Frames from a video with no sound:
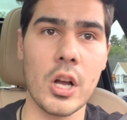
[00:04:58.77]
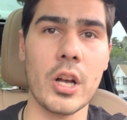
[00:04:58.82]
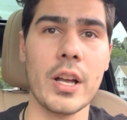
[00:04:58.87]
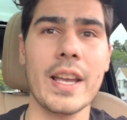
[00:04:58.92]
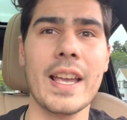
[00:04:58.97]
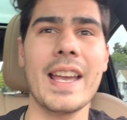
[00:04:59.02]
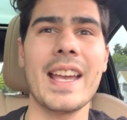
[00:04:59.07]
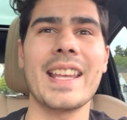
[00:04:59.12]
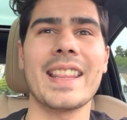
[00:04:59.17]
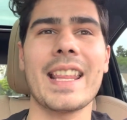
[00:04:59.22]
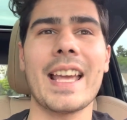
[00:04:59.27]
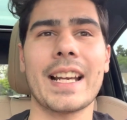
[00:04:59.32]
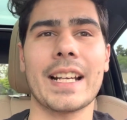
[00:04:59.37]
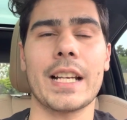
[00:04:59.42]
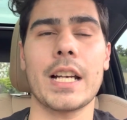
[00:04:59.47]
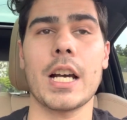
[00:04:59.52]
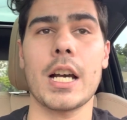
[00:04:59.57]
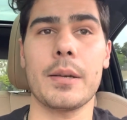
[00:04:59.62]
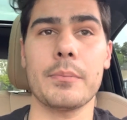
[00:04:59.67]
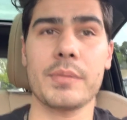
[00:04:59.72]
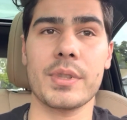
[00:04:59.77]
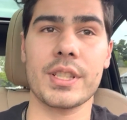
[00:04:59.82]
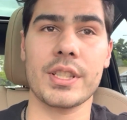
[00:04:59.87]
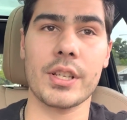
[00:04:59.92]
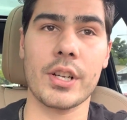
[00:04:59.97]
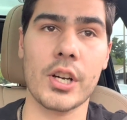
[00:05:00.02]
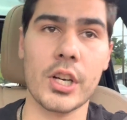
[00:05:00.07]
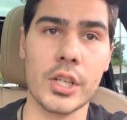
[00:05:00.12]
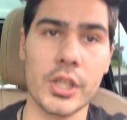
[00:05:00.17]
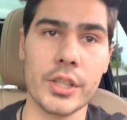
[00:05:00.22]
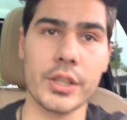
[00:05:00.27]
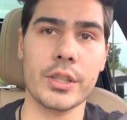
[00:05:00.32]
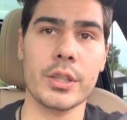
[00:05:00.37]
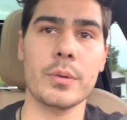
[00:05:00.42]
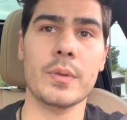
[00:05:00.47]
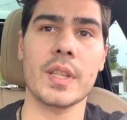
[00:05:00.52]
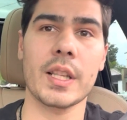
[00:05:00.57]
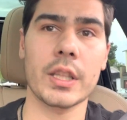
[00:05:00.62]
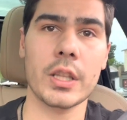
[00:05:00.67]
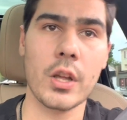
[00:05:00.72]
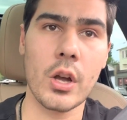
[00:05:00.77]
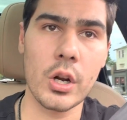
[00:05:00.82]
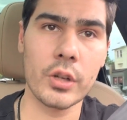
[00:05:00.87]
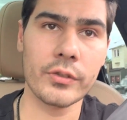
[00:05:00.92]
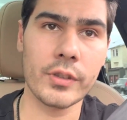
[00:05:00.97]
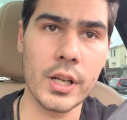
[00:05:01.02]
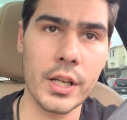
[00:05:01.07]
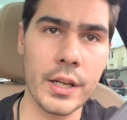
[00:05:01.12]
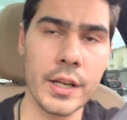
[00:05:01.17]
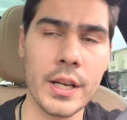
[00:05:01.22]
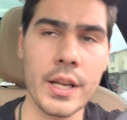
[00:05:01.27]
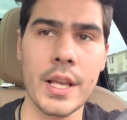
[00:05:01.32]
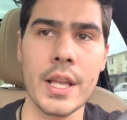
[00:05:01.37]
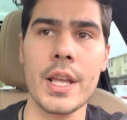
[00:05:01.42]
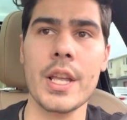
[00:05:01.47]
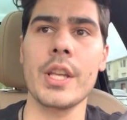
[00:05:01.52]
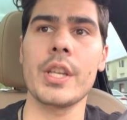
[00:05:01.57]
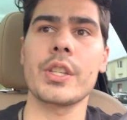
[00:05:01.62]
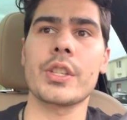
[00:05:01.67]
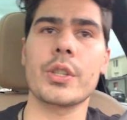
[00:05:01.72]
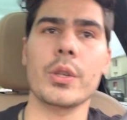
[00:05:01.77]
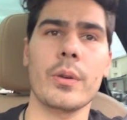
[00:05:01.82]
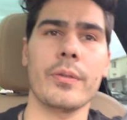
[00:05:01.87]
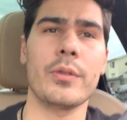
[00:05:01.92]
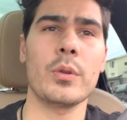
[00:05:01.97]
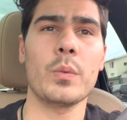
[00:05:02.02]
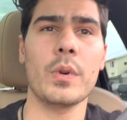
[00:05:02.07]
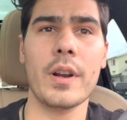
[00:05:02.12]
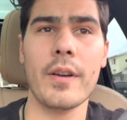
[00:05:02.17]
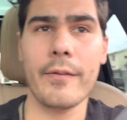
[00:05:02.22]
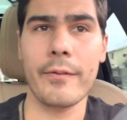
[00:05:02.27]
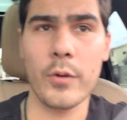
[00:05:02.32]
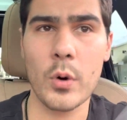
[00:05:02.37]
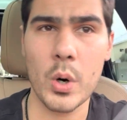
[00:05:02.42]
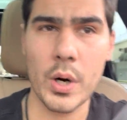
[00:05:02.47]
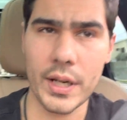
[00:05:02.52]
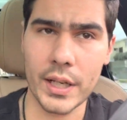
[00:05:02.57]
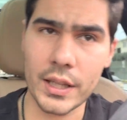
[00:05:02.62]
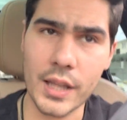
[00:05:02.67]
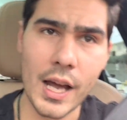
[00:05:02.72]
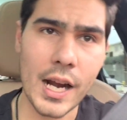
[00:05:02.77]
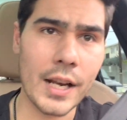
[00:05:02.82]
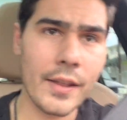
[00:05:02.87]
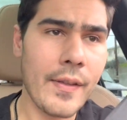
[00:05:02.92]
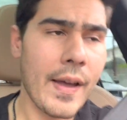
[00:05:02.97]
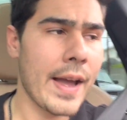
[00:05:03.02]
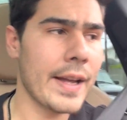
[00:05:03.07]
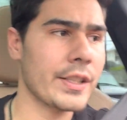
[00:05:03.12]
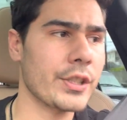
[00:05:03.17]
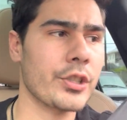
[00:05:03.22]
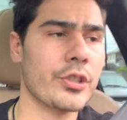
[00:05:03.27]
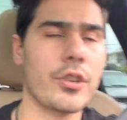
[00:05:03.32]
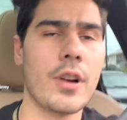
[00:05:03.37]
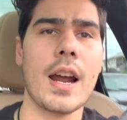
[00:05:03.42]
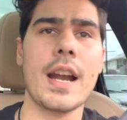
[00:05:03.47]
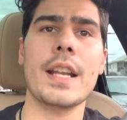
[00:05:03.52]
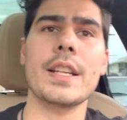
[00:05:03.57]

And that comes to hurt you in the long run. So if you want to avoid a lot of that, try to